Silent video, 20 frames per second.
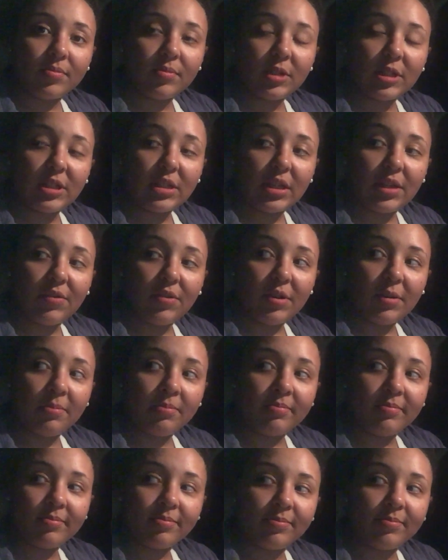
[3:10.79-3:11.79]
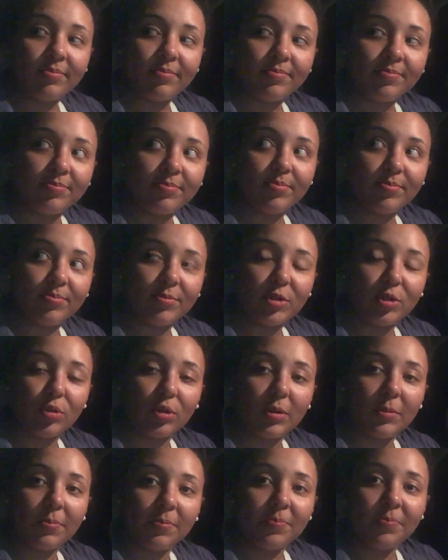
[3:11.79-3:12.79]
This evening. Yeah.
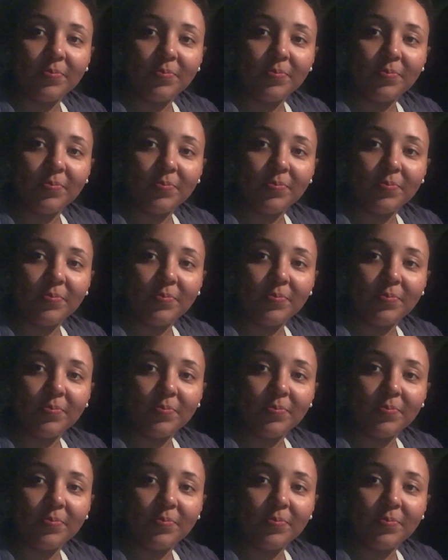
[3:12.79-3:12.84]
Sure.